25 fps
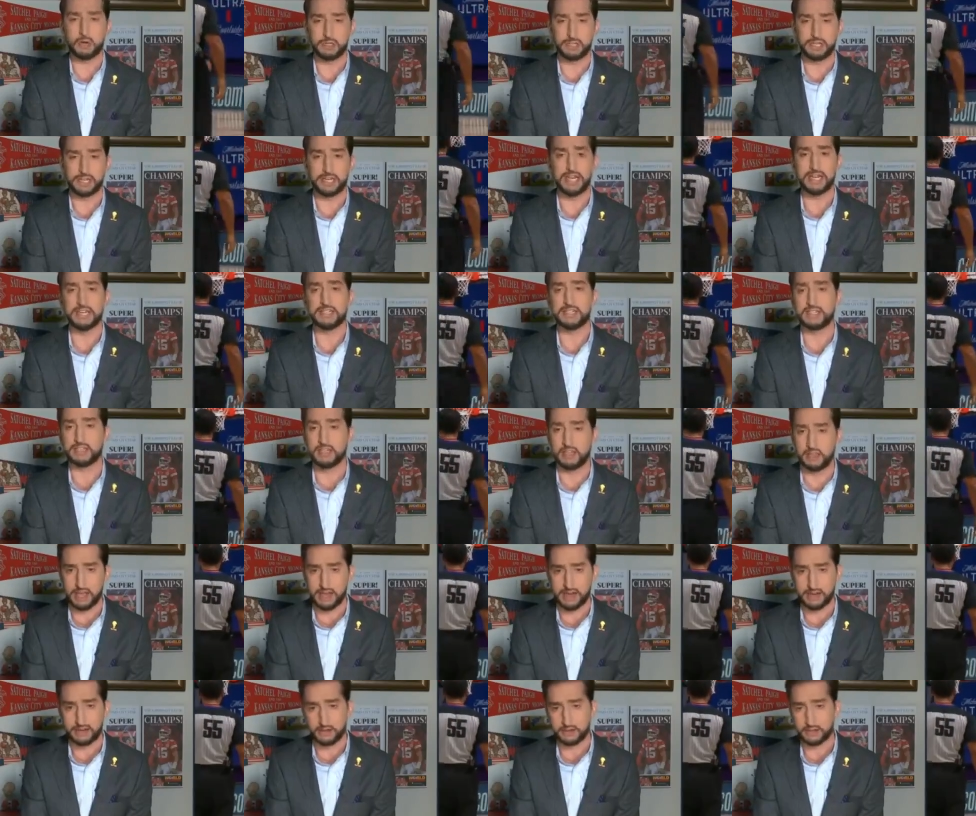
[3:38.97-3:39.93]
against the
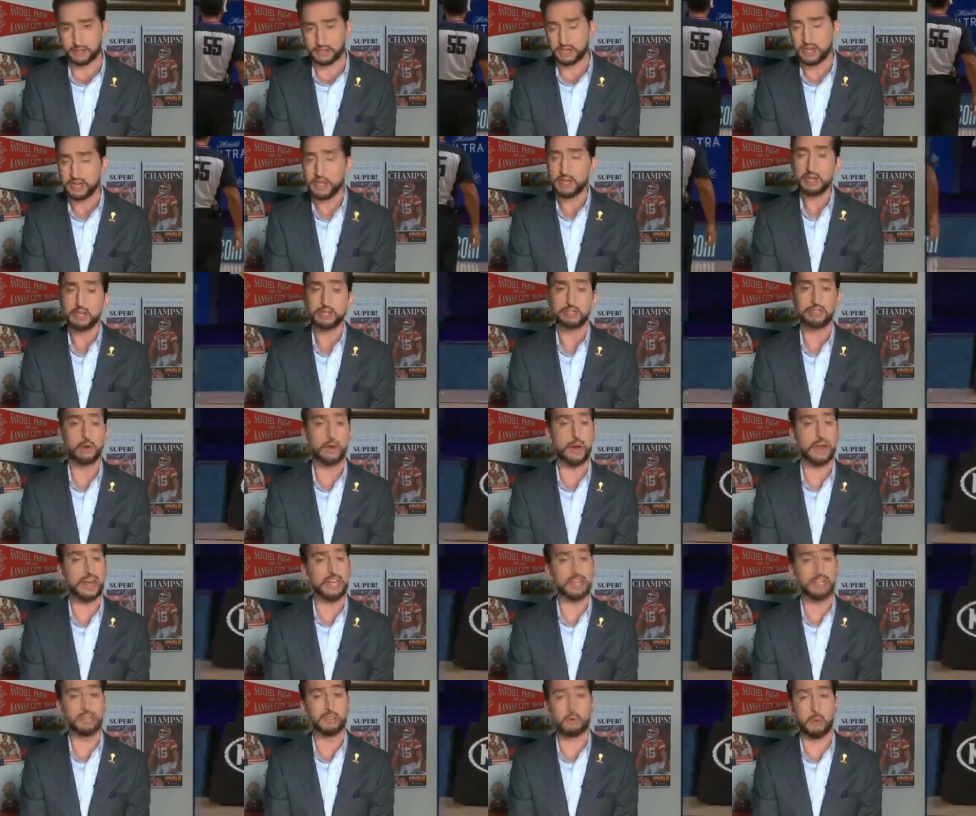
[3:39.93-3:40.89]
Lakers. So,
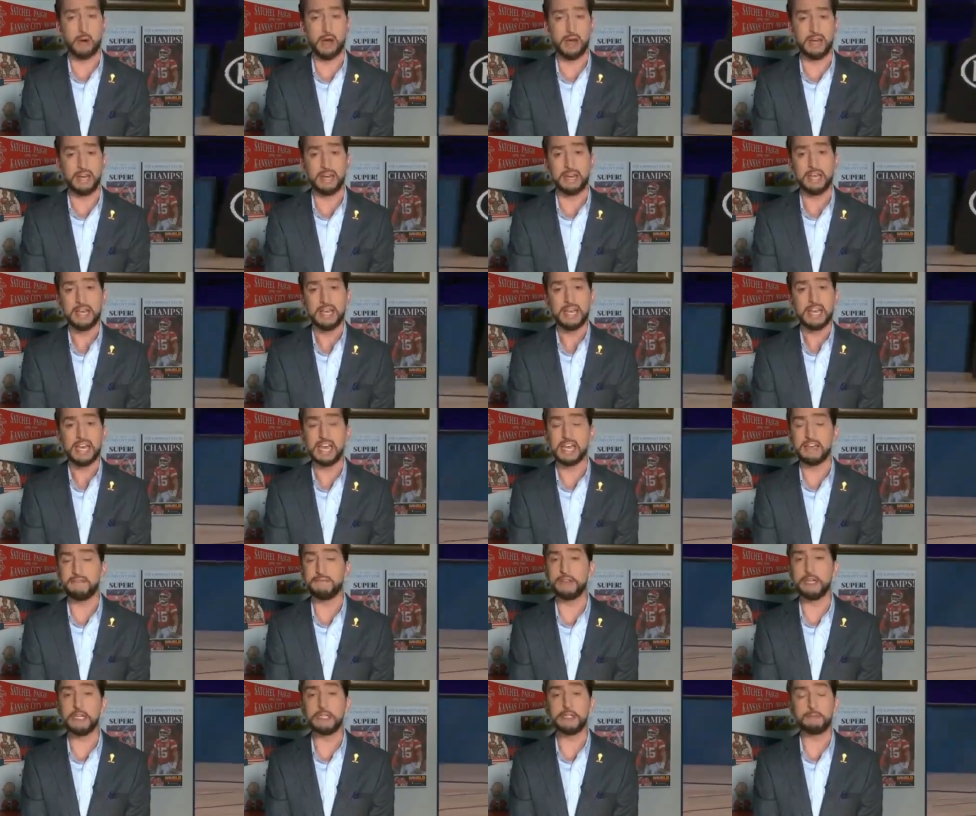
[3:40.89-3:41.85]
Antoine, if
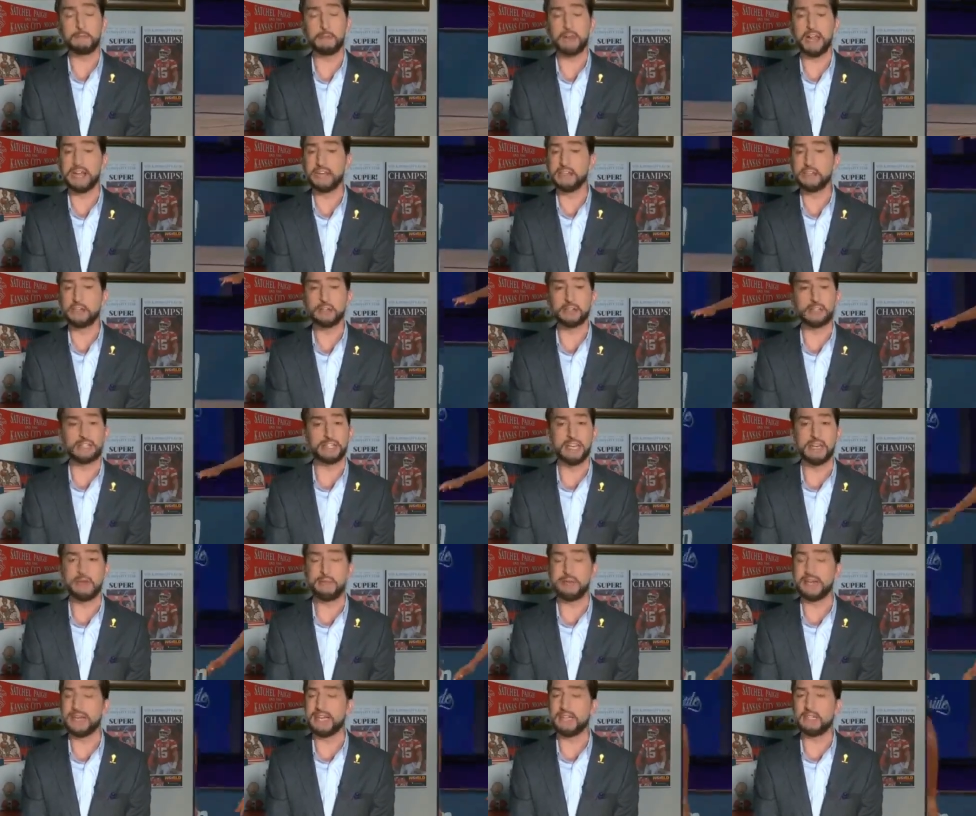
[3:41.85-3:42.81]
this Blazers team
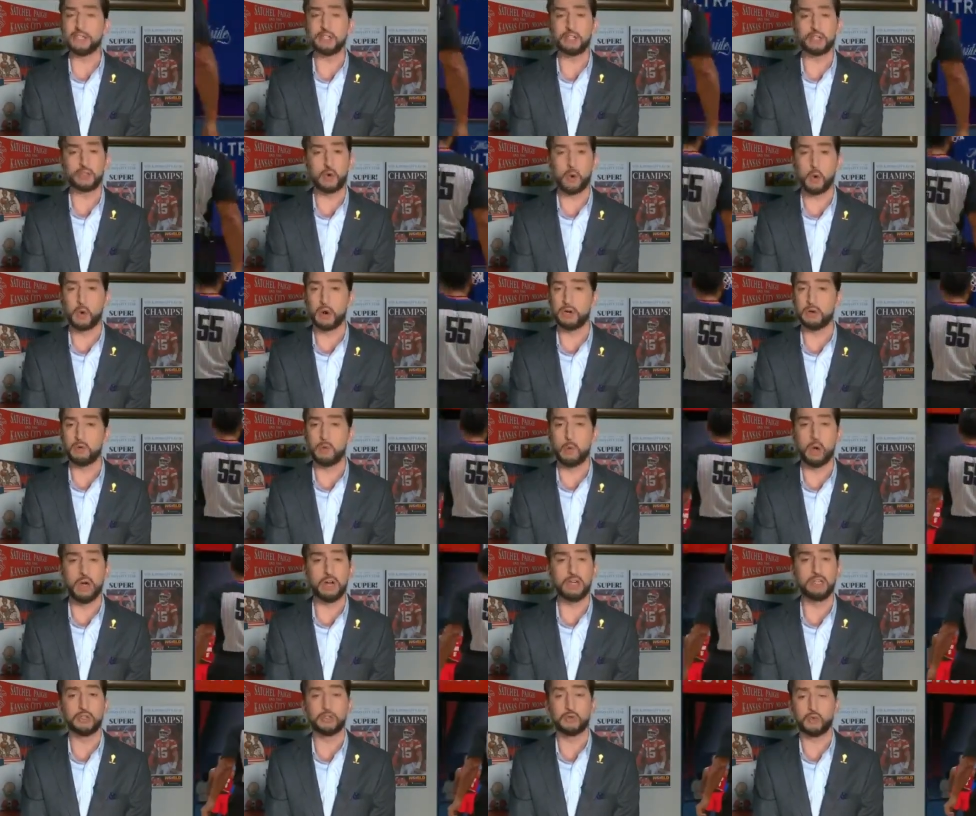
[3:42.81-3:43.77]
isn't scoring
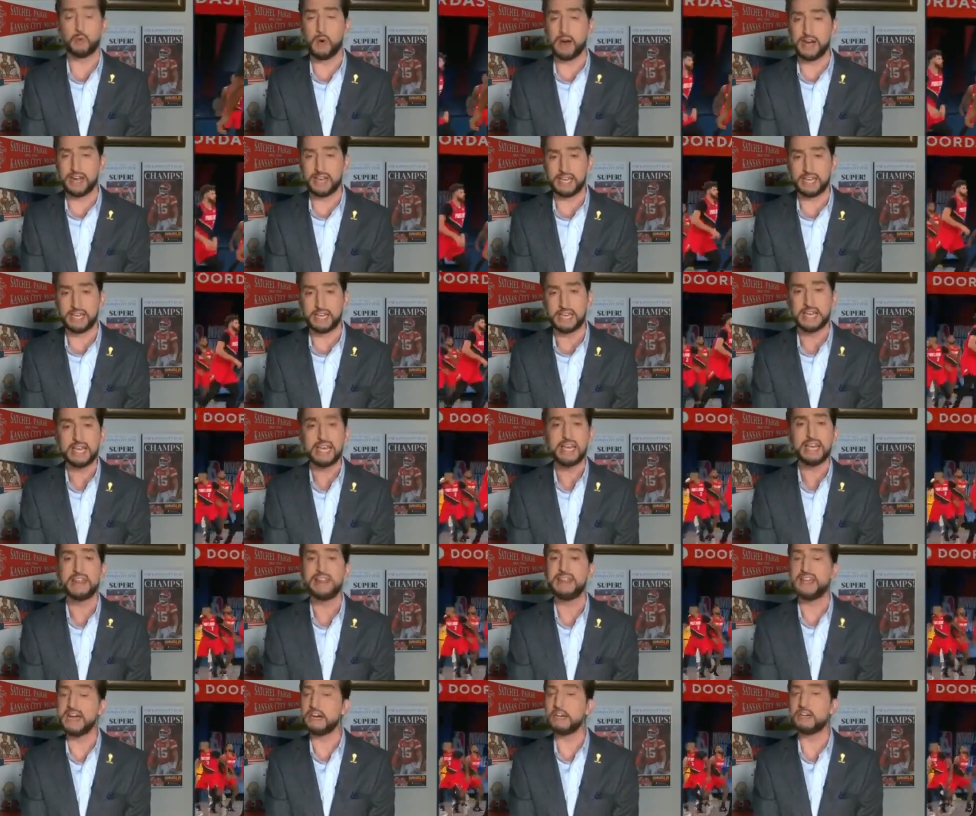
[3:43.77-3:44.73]
120,
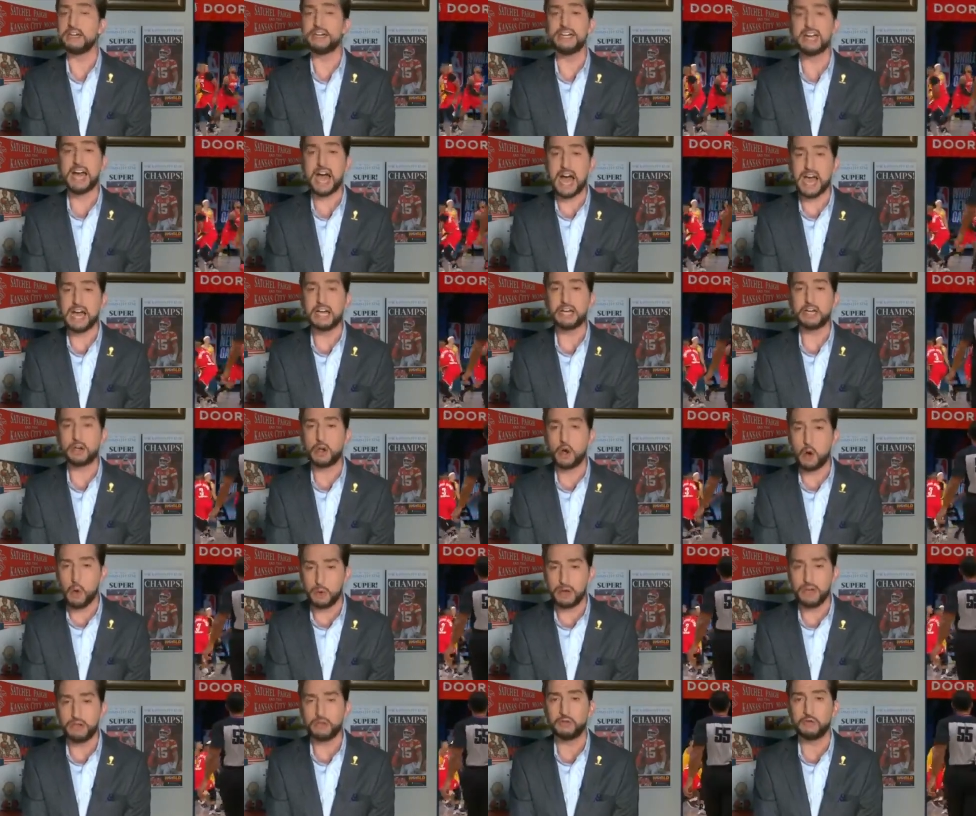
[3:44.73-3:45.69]
they're not
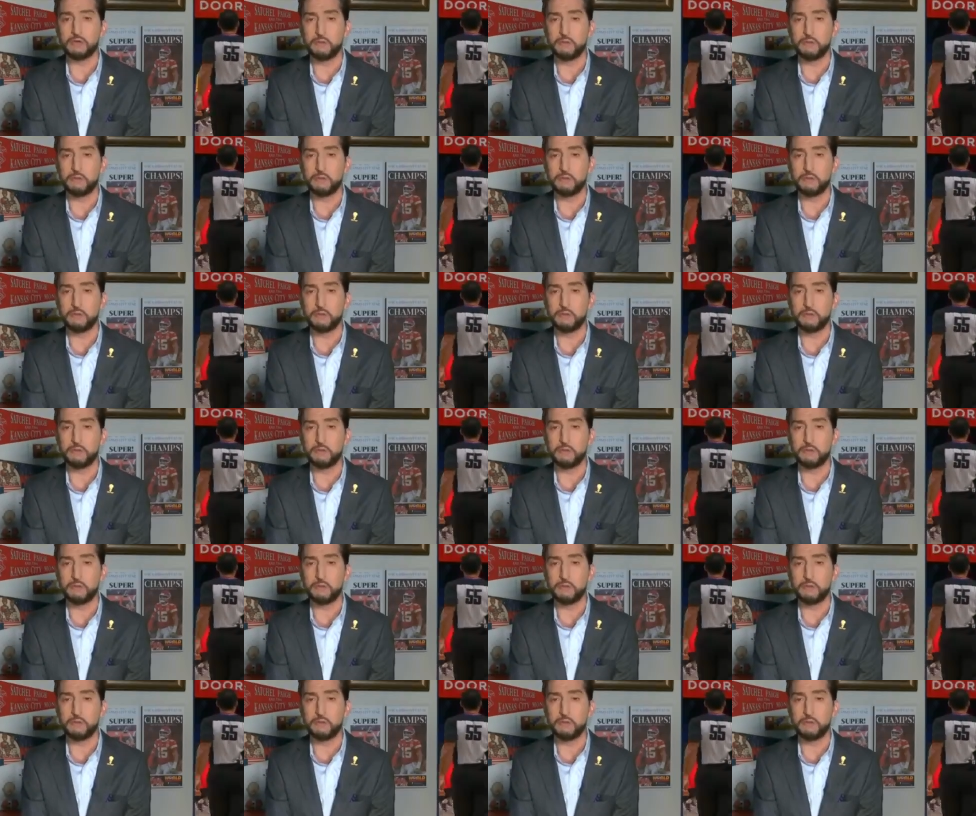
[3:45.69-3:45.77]
going to